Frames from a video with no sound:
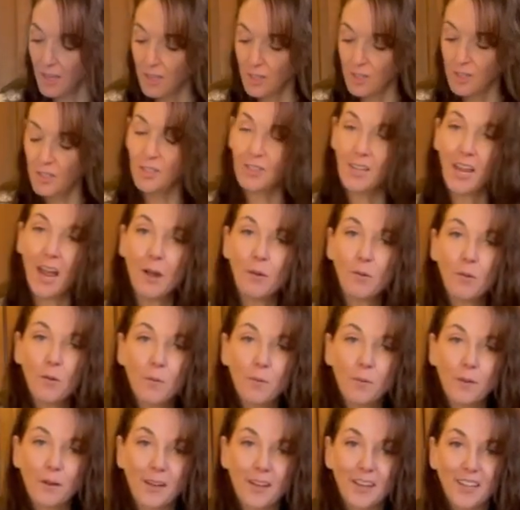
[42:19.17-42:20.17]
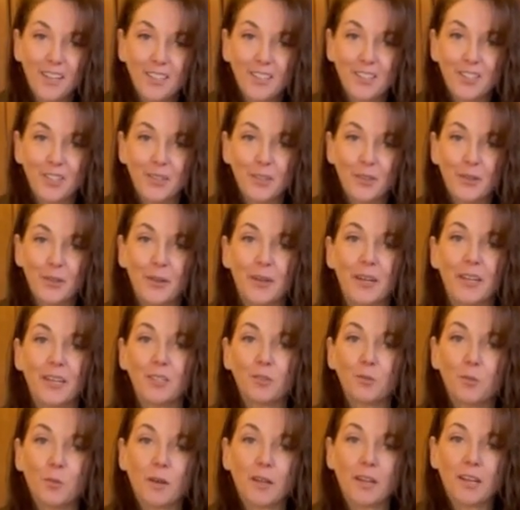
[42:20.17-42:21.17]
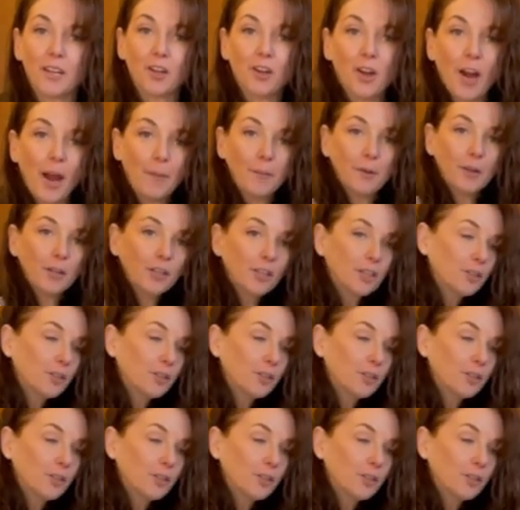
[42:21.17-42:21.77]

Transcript: So now what we're gonna do is we're gonna grab our